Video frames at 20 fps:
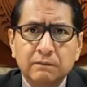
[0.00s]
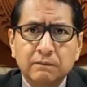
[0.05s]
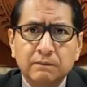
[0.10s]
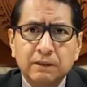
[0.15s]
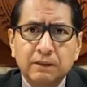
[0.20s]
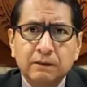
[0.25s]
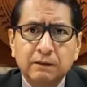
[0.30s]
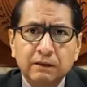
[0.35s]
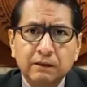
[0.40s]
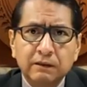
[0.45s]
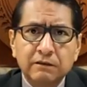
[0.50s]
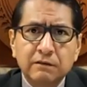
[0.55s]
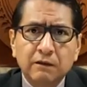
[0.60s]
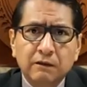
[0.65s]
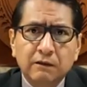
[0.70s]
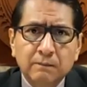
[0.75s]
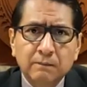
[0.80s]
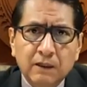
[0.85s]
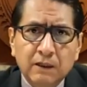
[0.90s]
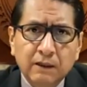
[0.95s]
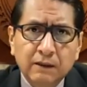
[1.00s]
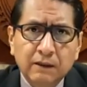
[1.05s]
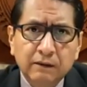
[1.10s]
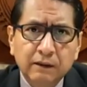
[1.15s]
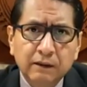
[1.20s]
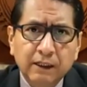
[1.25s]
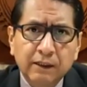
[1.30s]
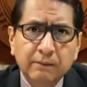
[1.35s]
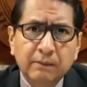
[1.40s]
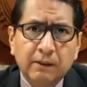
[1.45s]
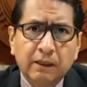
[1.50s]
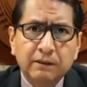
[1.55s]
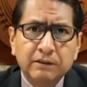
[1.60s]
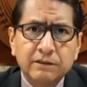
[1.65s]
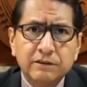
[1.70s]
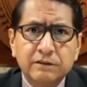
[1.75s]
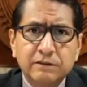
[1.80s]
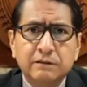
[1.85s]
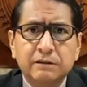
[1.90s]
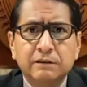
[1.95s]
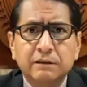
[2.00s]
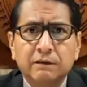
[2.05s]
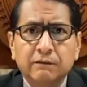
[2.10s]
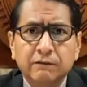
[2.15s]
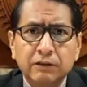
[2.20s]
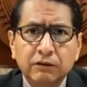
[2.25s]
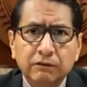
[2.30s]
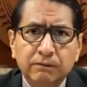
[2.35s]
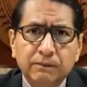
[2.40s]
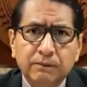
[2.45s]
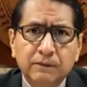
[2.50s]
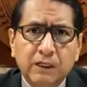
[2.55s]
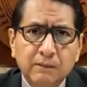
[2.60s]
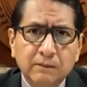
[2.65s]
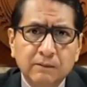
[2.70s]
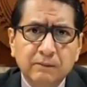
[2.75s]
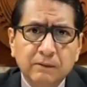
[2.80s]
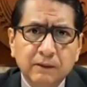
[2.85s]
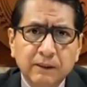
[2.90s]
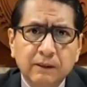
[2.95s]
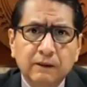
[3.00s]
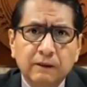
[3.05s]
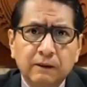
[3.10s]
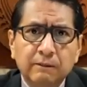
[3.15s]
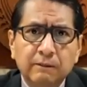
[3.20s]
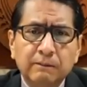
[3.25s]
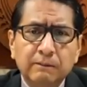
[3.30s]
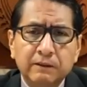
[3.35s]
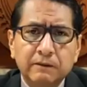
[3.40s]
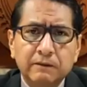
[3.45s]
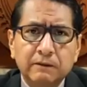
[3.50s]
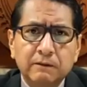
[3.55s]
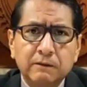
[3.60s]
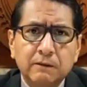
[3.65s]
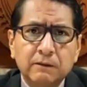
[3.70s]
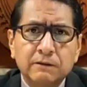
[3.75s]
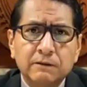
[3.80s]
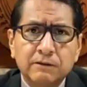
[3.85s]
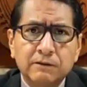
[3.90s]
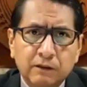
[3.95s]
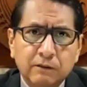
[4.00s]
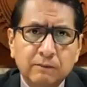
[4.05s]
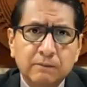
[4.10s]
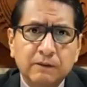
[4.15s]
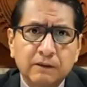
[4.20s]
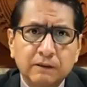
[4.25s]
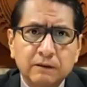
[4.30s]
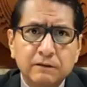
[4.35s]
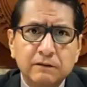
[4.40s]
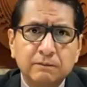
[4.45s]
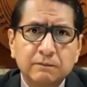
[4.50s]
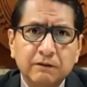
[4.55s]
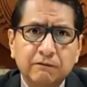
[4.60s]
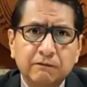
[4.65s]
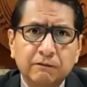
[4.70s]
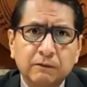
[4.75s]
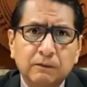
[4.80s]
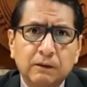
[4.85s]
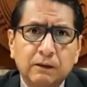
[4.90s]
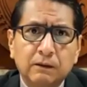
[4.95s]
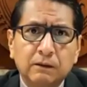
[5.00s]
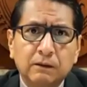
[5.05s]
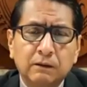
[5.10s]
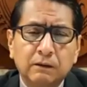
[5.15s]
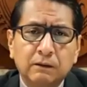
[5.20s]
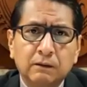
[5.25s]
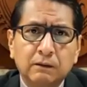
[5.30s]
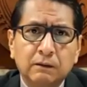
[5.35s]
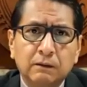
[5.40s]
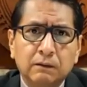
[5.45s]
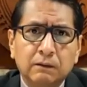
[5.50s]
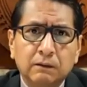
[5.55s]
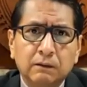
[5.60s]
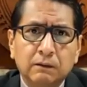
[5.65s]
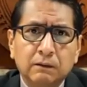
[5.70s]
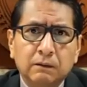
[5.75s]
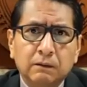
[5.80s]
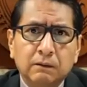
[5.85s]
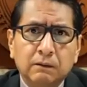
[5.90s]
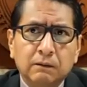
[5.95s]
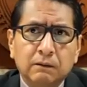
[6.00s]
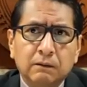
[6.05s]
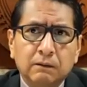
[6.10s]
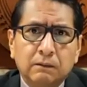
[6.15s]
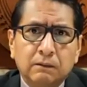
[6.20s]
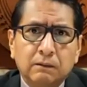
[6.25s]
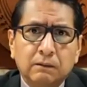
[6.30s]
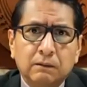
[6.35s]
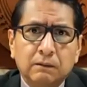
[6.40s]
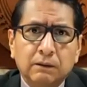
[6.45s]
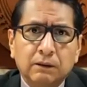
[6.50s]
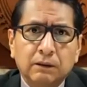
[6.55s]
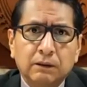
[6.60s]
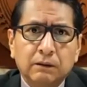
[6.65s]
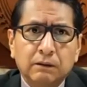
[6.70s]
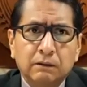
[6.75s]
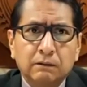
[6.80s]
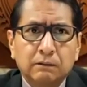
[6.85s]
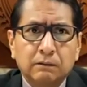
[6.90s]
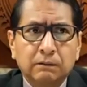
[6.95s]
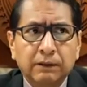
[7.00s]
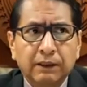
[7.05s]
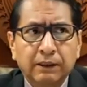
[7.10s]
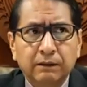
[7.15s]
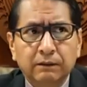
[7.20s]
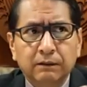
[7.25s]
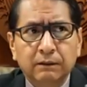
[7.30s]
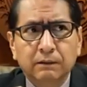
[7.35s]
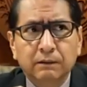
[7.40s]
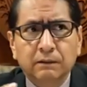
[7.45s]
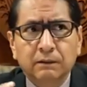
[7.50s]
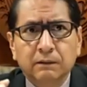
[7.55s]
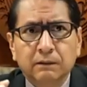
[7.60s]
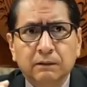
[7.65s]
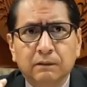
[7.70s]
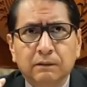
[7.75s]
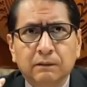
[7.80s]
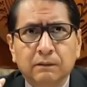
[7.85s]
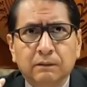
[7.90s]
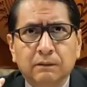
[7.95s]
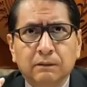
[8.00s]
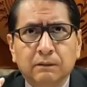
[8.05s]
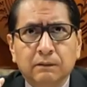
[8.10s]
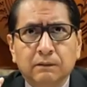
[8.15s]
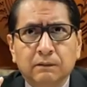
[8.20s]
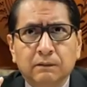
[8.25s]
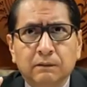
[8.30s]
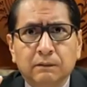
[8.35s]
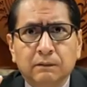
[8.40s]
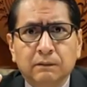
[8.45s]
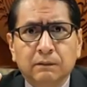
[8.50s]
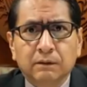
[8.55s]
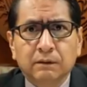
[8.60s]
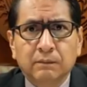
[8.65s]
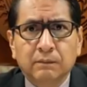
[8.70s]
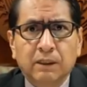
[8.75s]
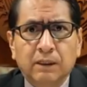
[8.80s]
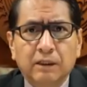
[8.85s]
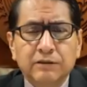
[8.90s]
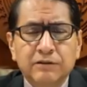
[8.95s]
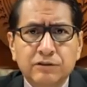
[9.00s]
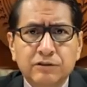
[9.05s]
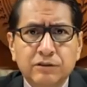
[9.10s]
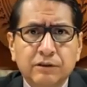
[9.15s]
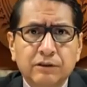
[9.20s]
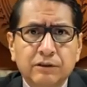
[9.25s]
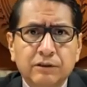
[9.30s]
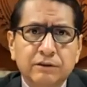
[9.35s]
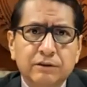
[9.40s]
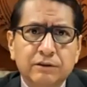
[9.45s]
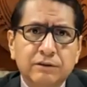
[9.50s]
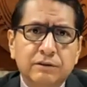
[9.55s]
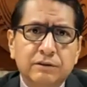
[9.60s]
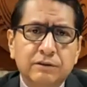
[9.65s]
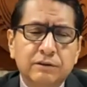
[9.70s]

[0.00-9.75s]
But these are modern day monsters. And you've probably heard me term this before. You know, when the monsters